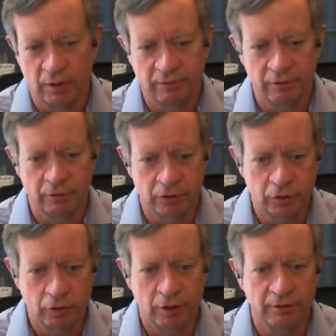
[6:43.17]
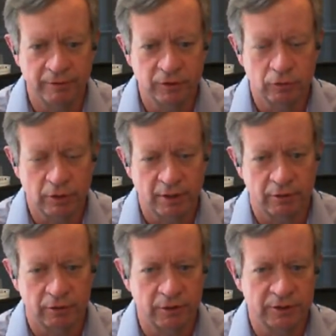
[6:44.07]
whatever your individual
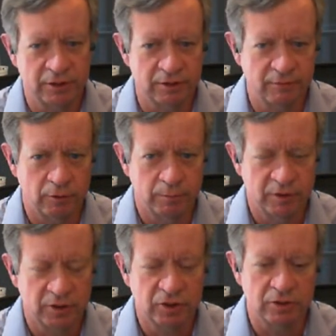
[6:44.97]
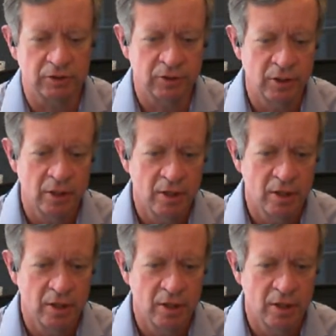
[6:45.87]
characteristics of your positions.